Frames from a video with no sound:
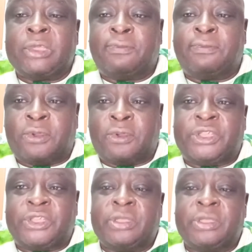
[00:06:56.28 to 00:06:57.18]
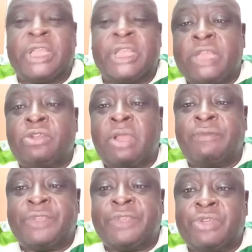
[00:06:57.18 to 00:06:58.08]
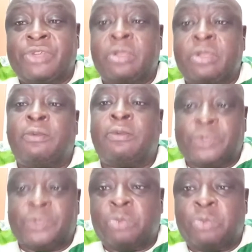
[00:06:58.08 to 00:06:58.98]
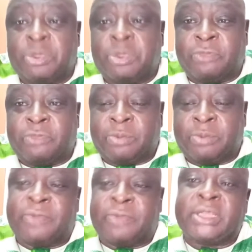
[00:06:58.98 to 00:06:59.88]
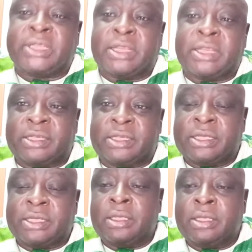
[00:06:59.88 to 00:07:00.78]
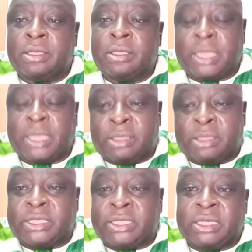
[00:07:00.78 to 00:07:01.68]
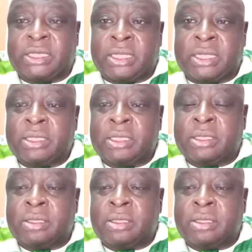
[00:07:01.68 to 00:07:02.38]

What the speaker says: forge the electoral victory of his own preferred candidate, the Accountant General